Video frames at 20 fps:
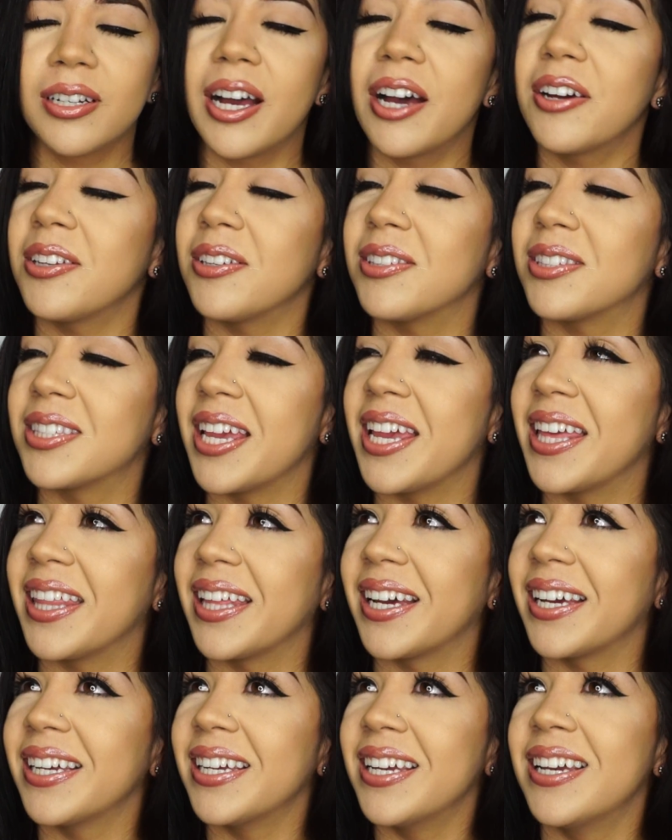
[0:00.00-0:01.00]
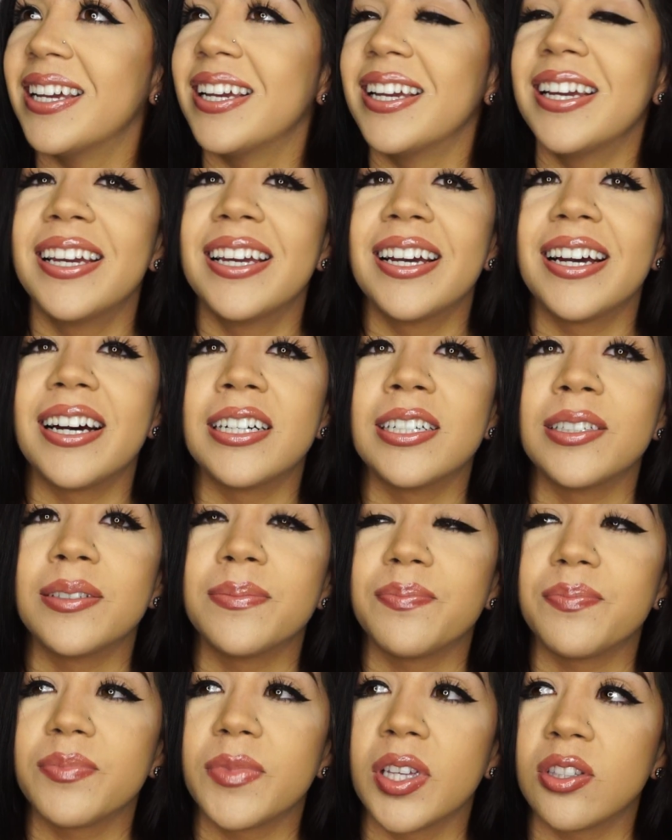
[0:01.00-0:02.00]
do you say that,
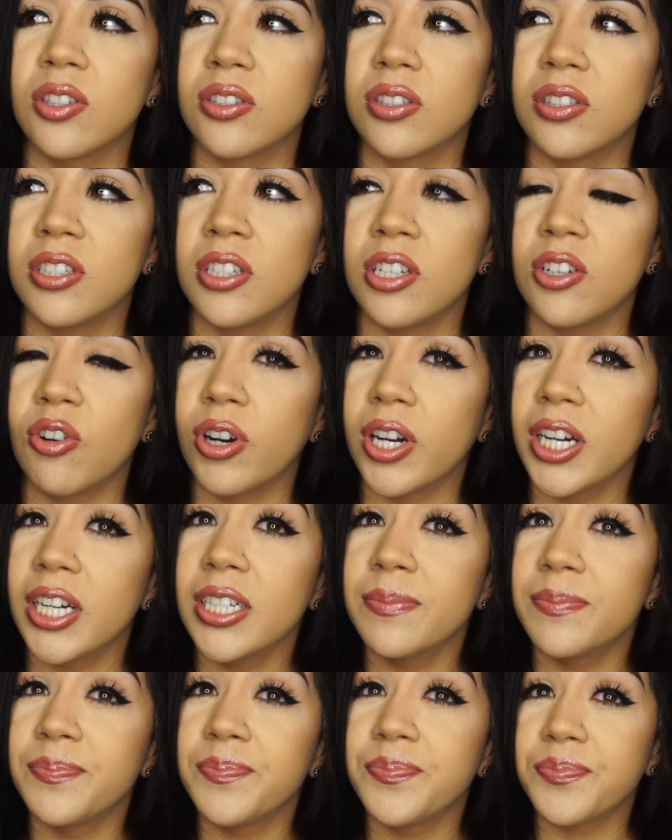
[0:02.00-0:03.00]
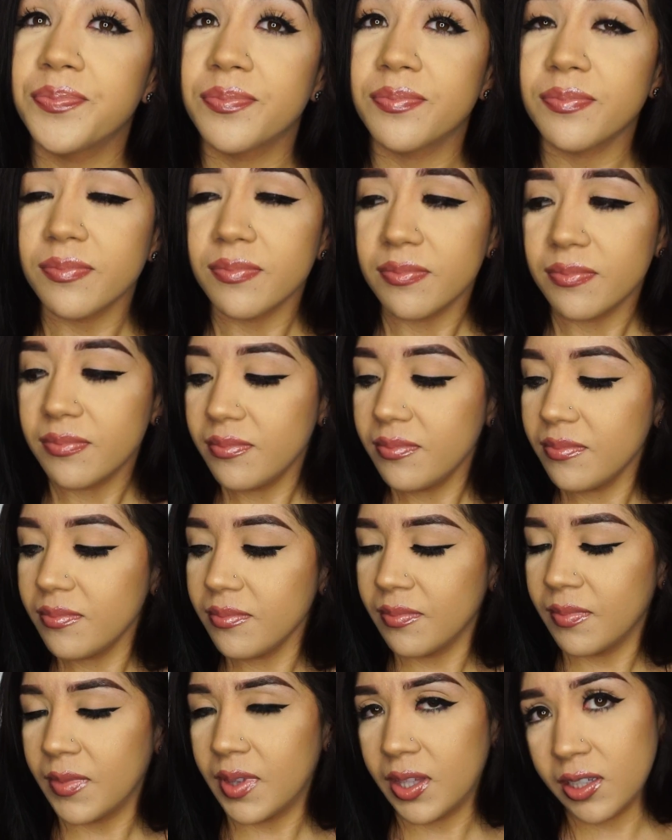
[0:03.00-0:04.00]
the Dior,
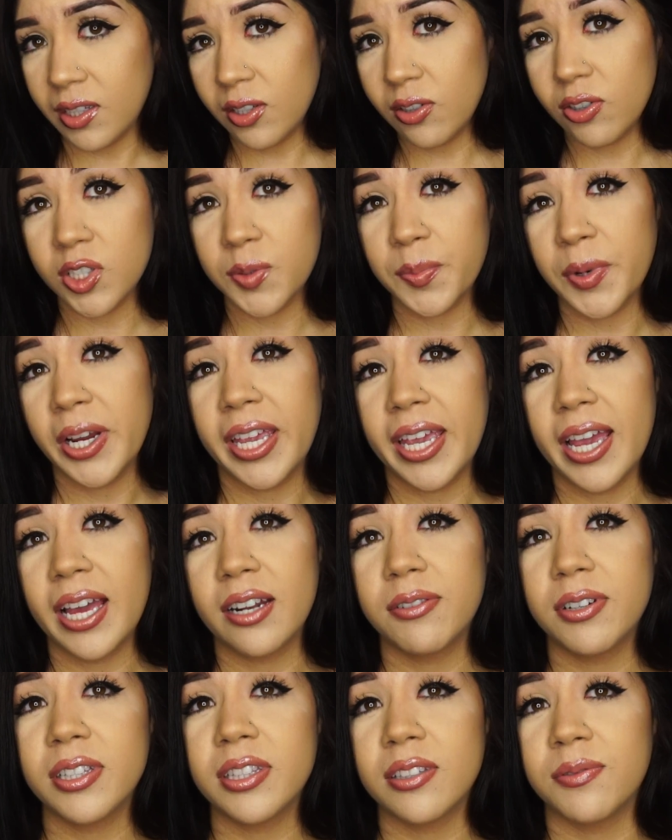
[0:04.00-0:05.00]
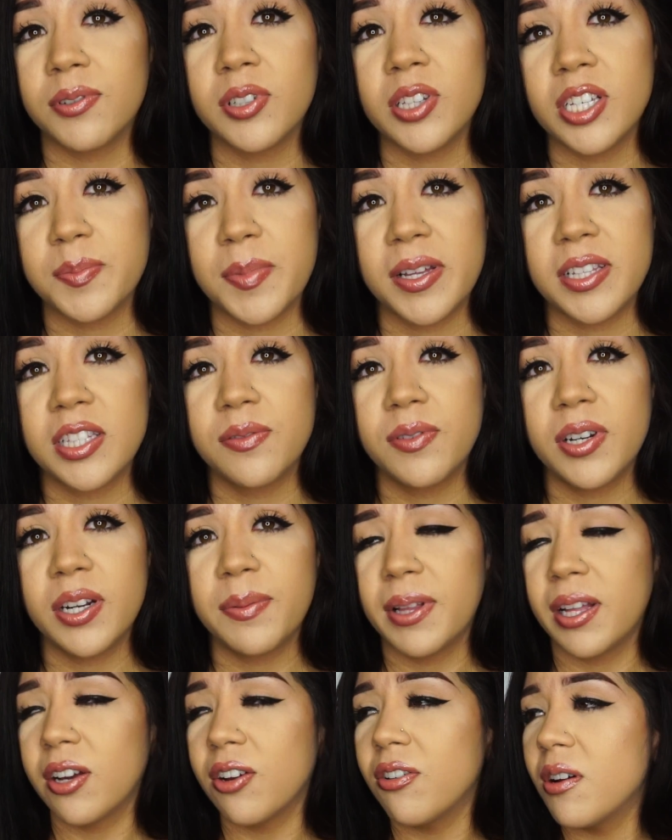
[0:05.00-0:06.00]
the little spray can one, the really expensive one, and
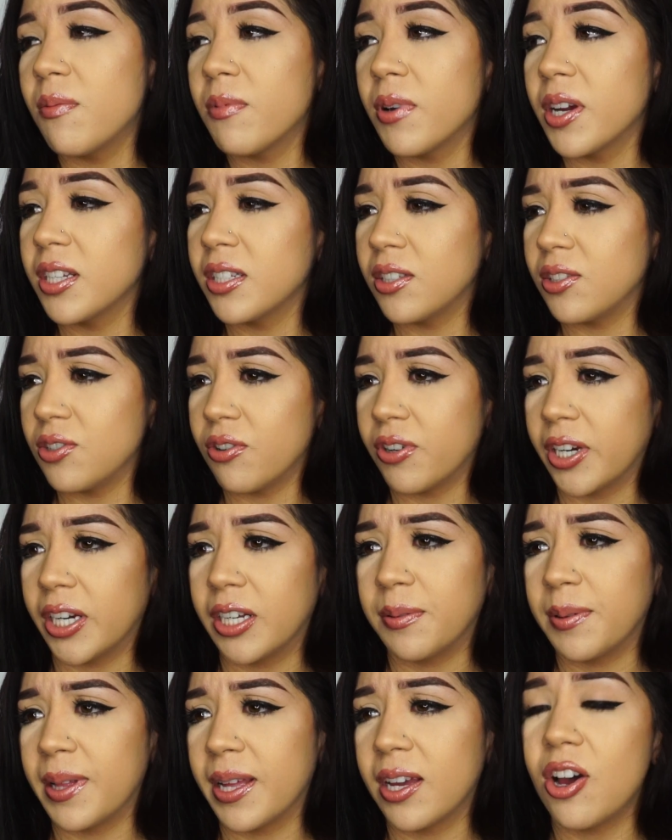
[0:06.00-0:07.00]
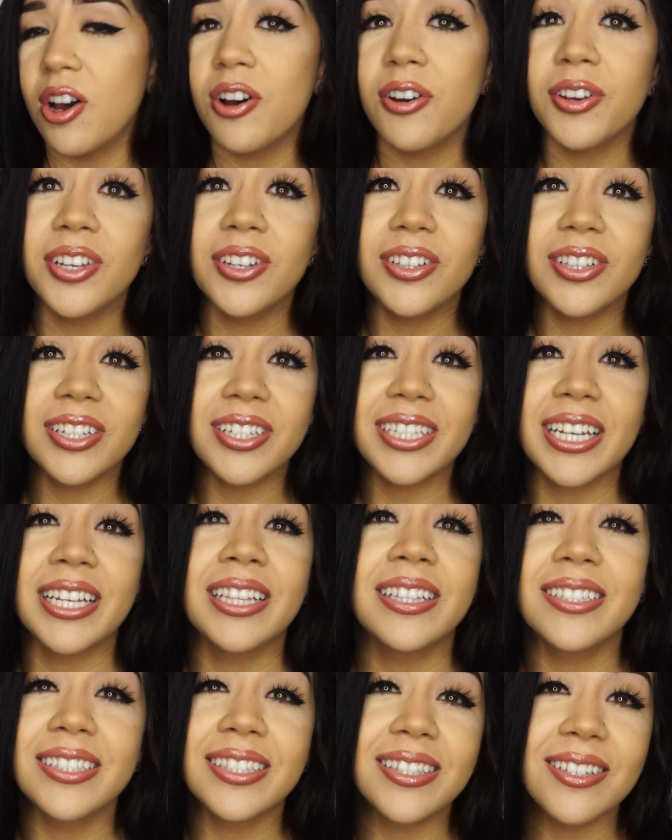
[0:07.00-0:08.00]
be like, oh, I'm wearing Dior, and I'm like, oh, it
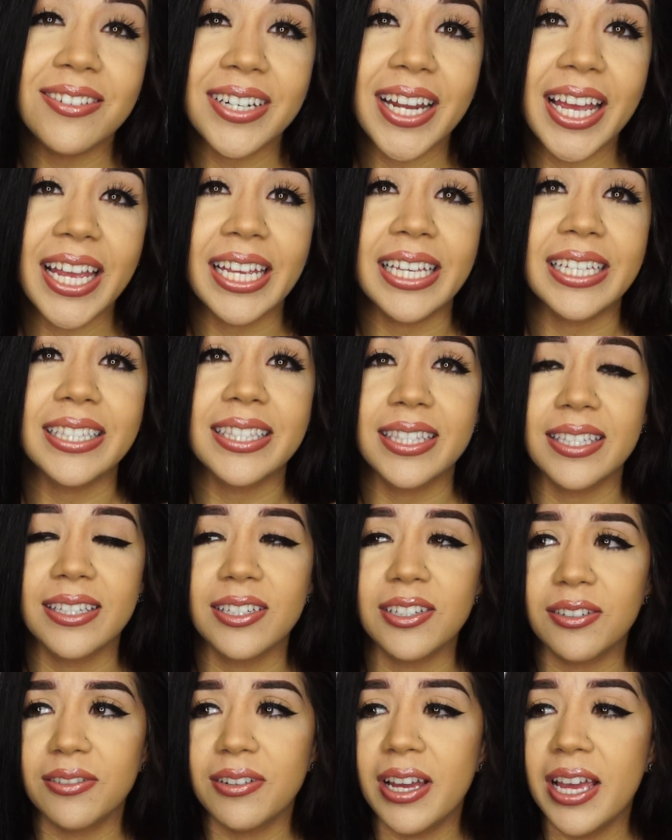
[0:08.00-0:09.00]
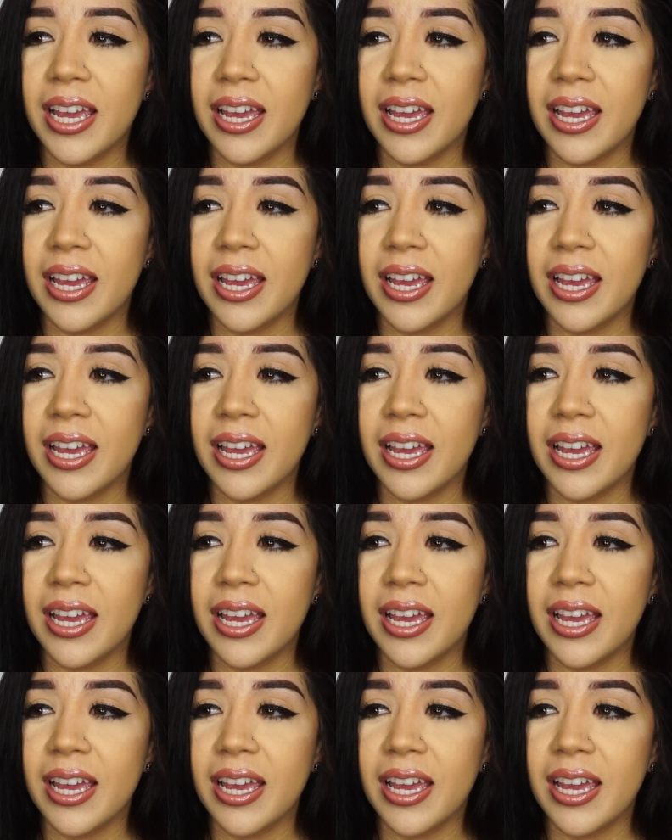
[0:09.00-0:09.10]
looks so nice. You know,